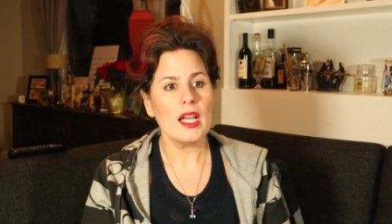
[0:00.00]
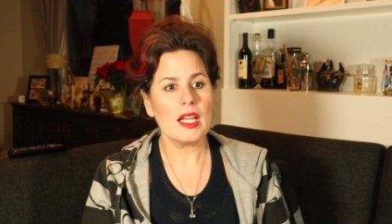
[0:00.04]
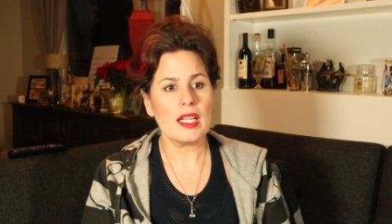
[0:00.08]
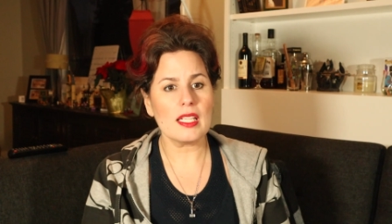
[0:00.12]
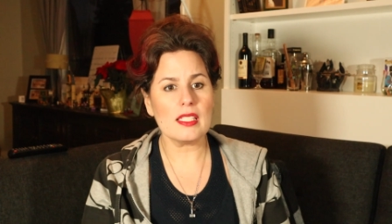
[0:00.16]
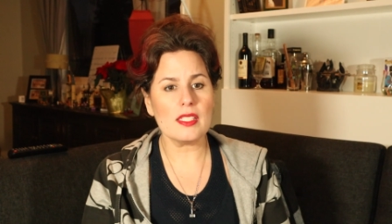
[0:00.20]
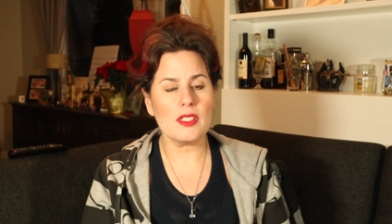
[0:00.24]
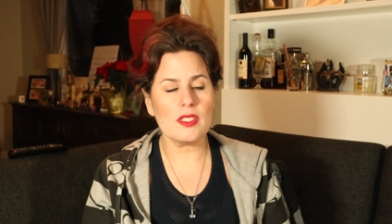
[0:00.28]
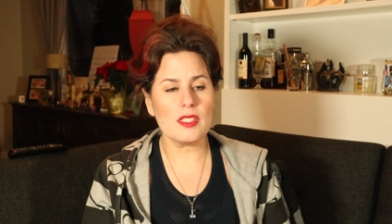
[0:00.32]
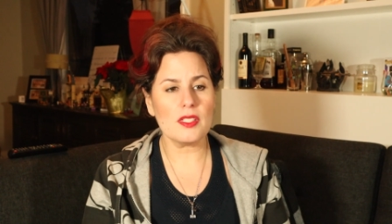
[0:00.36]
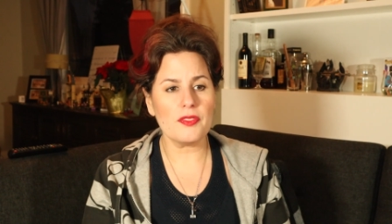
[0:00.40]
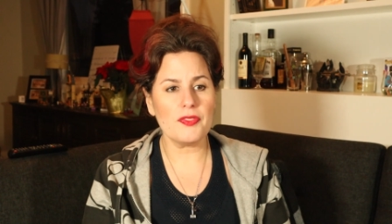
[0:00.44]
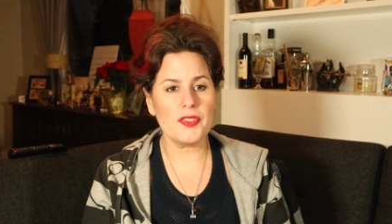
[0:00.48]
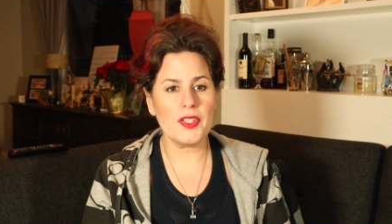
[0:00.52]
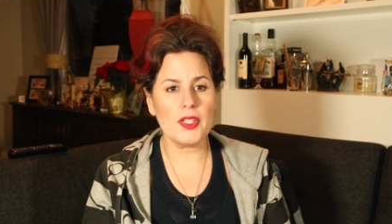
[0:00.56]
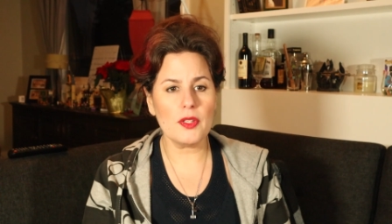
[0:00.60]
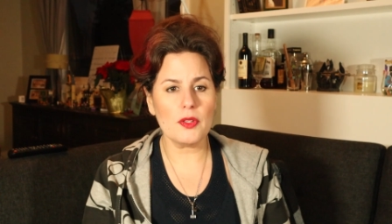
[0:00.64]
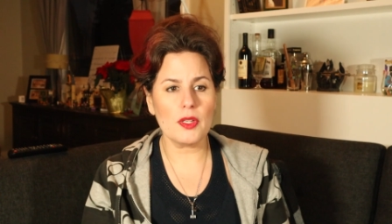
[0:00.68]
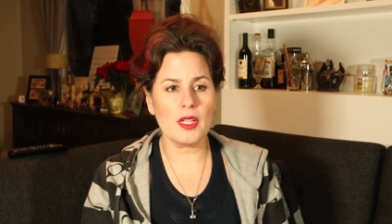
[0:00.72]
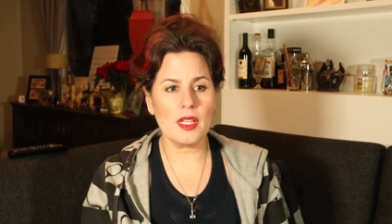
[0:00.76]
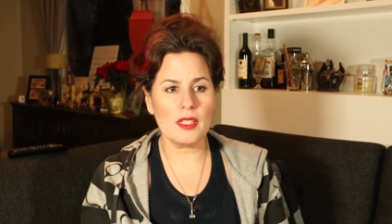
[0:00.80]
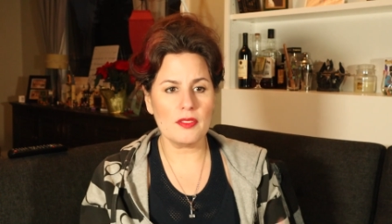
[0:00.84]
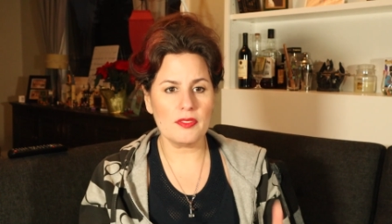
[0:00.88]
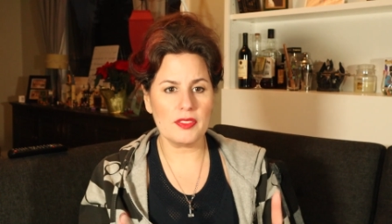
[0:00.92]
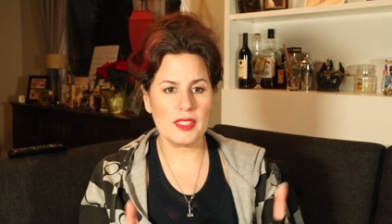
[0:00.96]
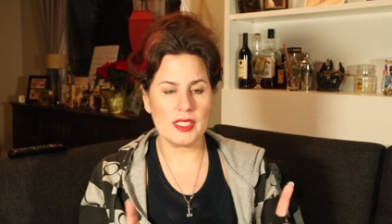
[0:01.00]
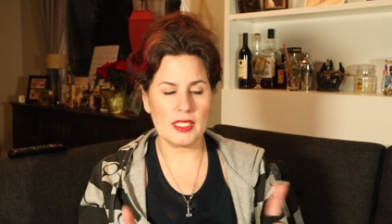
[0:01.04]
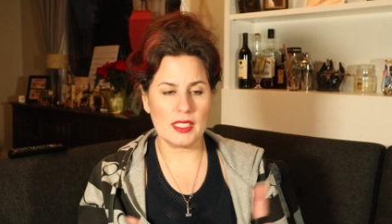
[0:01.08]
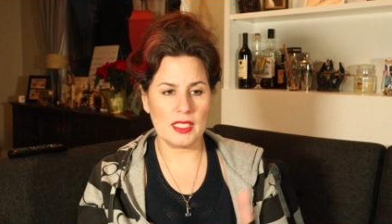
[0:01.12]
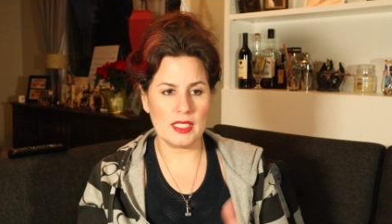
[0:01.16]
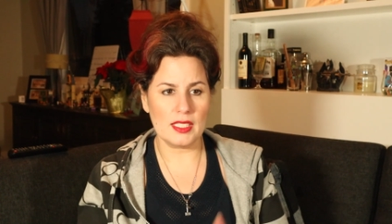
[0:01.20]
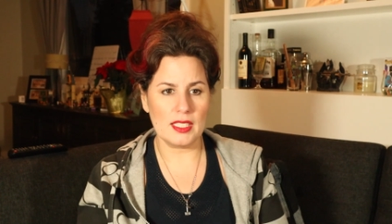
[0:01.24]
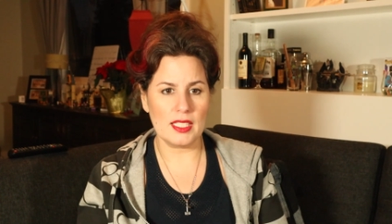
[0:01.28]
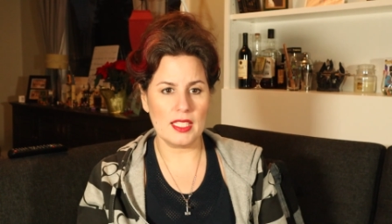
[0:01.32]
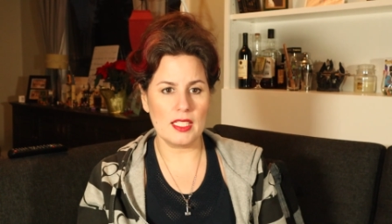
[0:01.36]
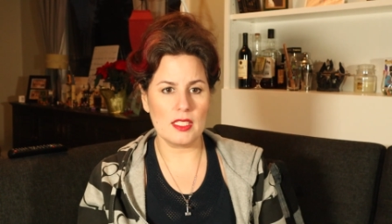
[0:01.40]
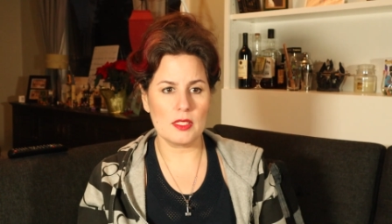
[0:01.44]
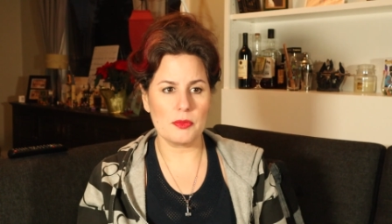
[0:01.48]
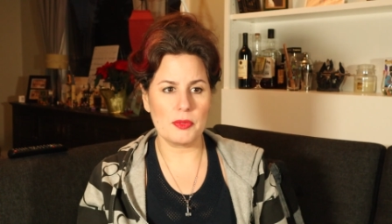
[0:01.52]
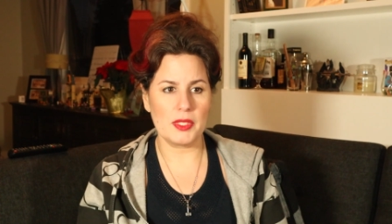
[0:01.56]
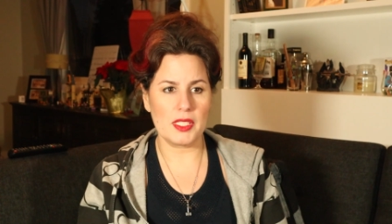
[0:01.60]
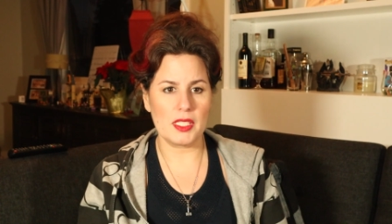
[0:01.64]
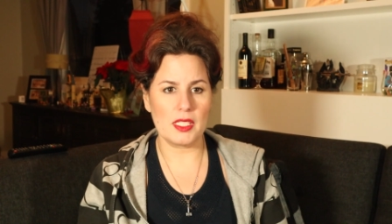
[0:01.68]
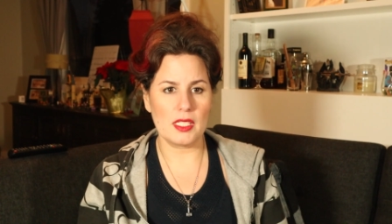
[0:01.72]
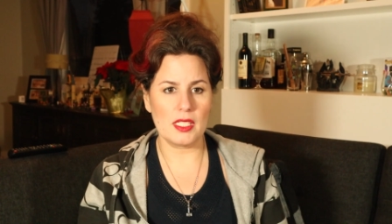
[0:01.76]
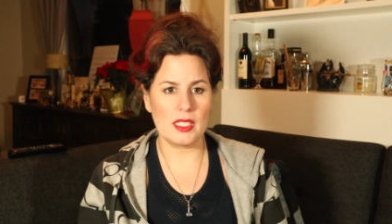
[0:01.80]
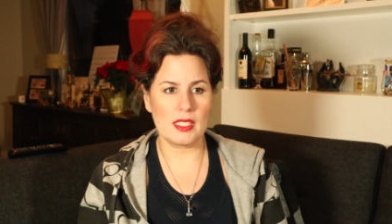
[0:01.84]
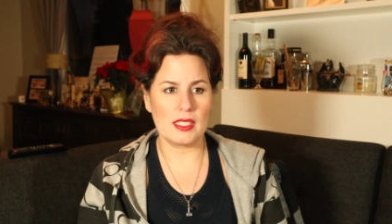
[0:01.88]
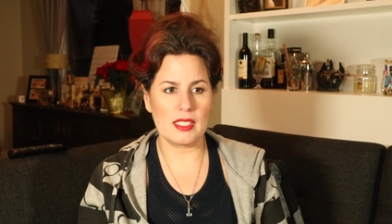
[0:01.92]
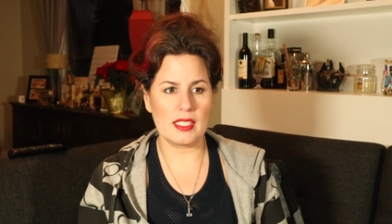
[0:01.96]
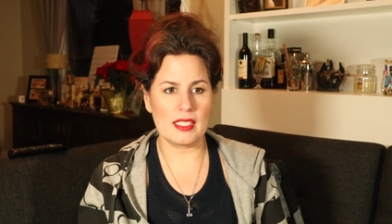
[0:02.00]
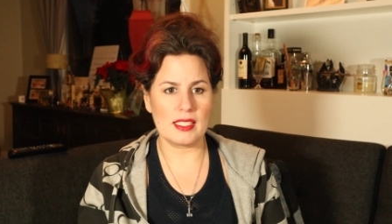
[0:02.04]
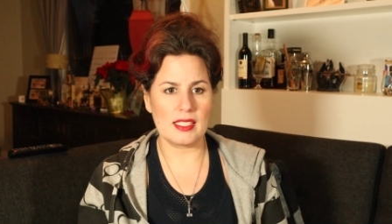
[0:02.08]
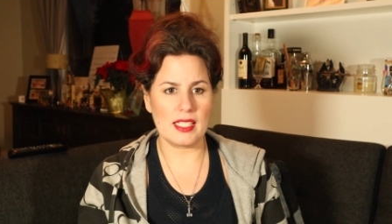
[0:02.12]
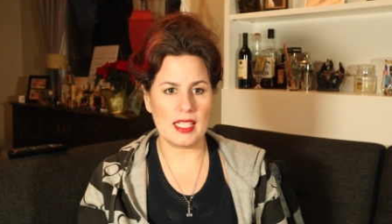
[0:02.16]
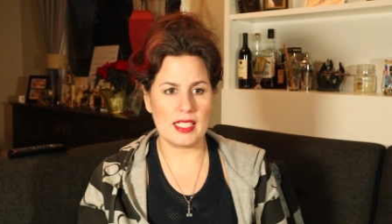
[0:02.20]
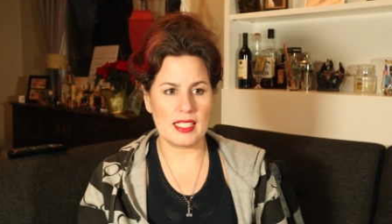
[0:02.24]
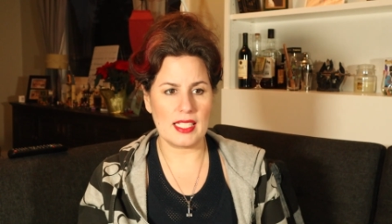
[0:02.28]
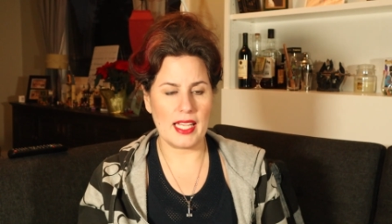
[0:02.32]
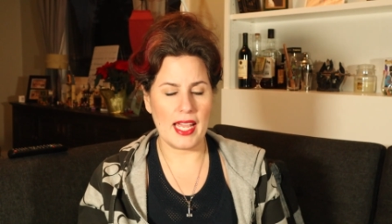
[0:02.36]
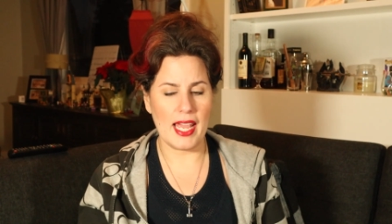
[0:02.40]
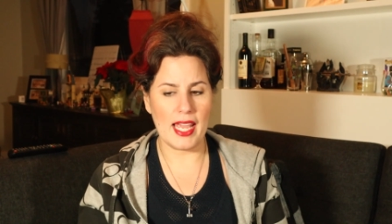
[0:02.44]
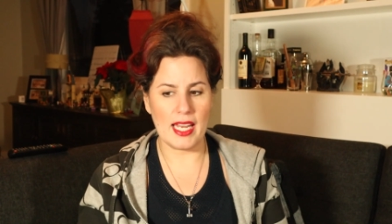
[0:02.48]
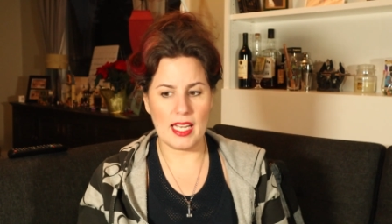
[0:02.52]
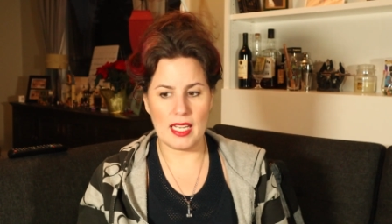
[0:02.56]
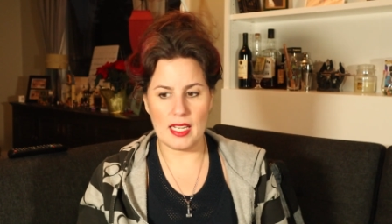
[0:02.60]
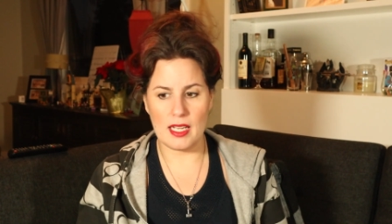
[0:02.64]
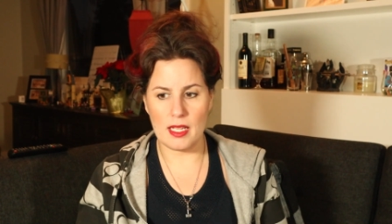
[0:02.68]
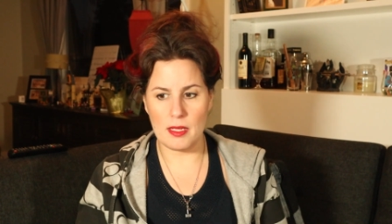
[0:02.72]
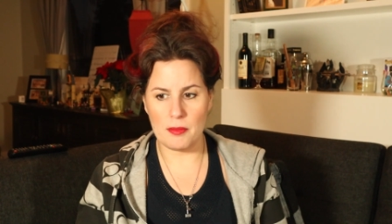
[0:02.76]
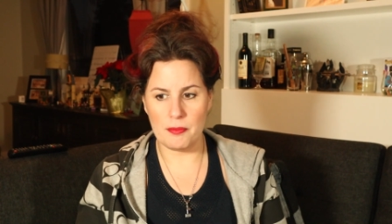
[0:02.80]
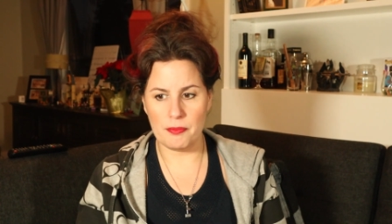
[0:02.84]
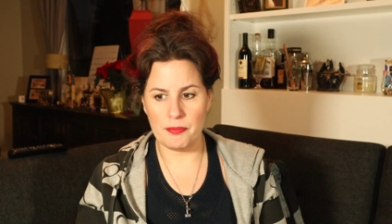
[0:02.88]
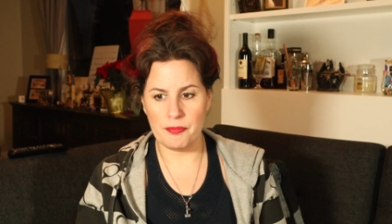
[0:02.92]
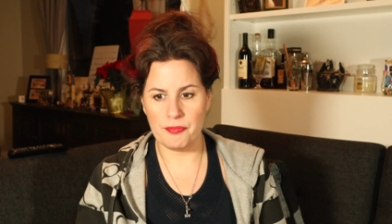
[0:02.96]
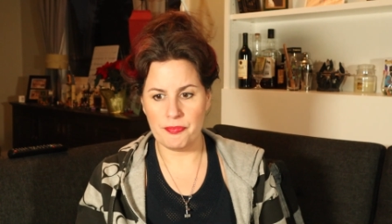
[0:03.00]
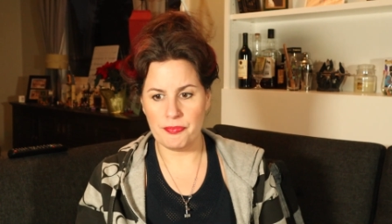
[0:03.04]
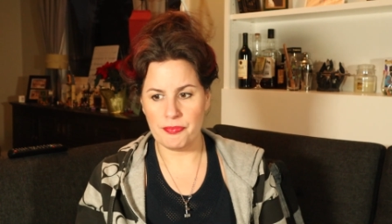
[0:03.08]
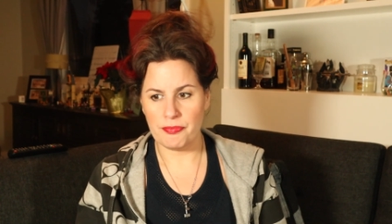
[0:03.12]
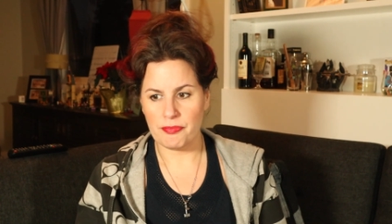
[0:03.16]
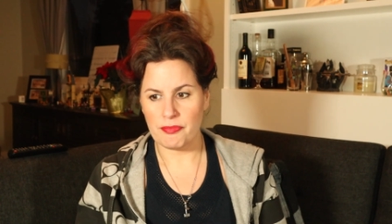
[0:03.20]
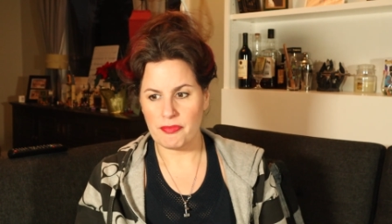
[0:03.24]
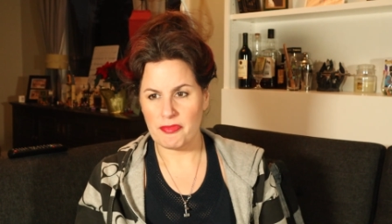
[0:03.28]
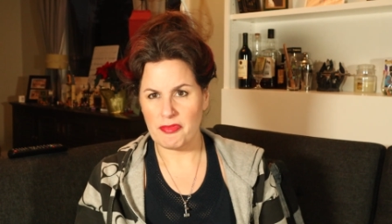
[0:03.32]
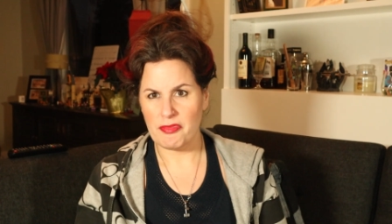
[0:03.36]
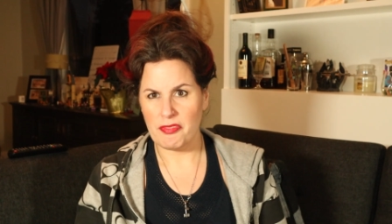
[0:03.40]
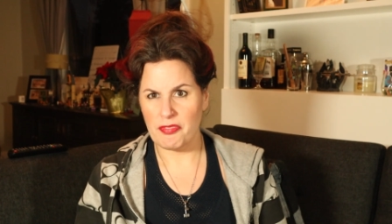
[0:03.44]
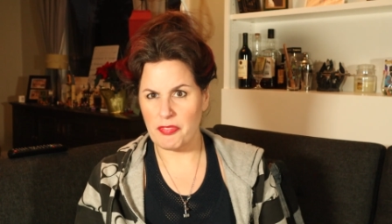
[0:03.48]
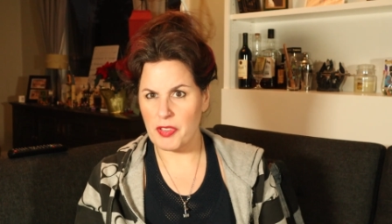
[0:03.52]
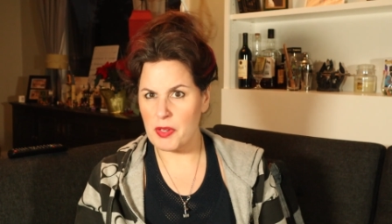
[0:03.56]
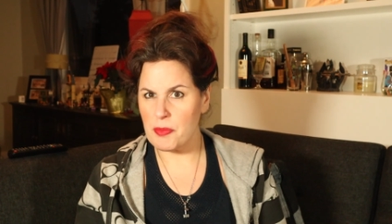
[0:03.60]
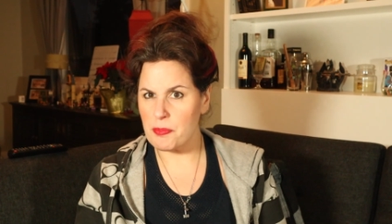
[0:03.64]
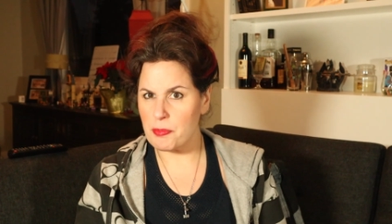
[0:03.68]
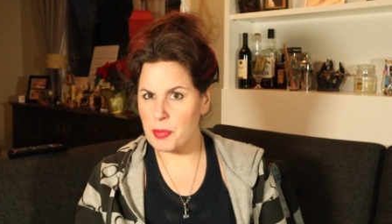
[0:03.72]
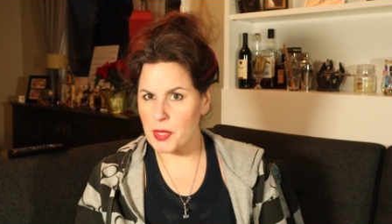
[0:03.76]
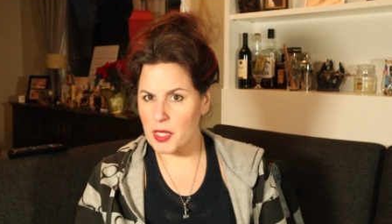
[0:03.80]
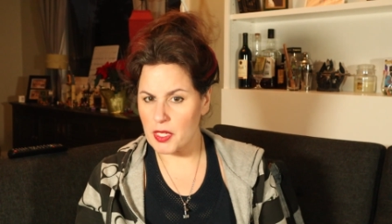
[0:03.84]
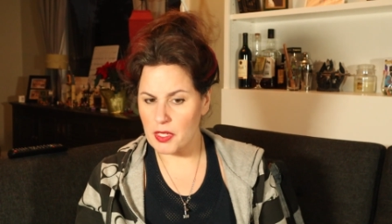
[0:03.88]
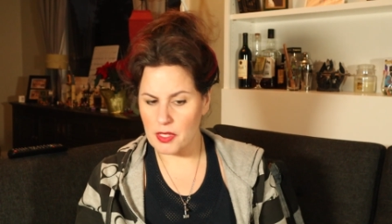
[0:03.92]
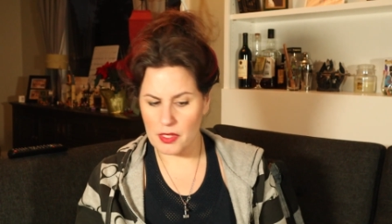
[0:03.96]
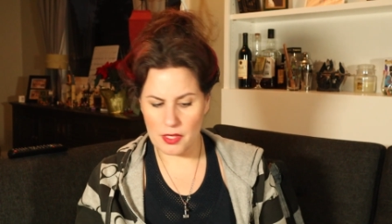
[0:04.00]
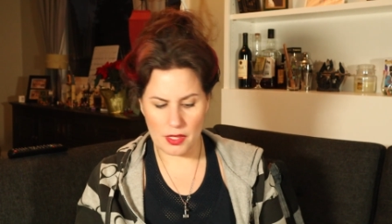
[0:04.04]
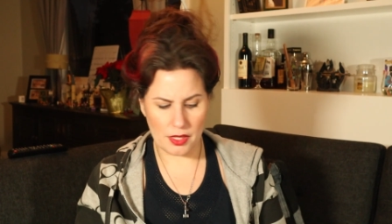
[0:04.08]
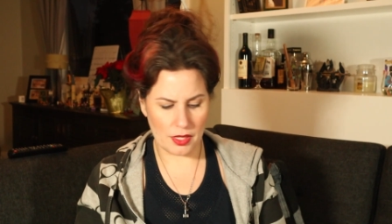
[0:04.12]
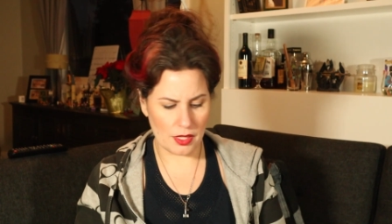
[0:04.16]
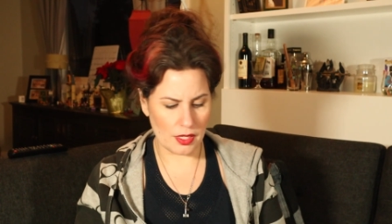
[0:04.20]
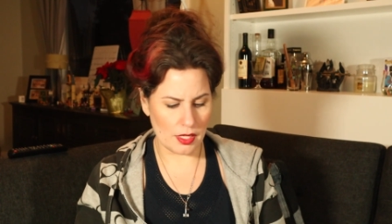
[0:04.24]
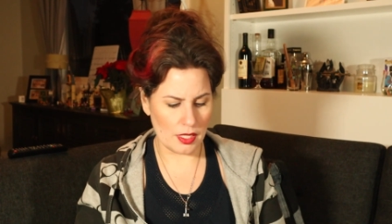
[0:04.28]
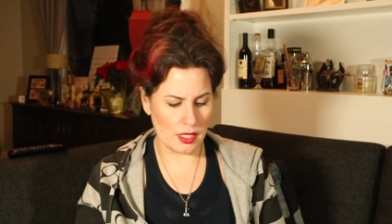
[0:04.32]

Because there's a few conflicting things, which is he said he hated him from birth,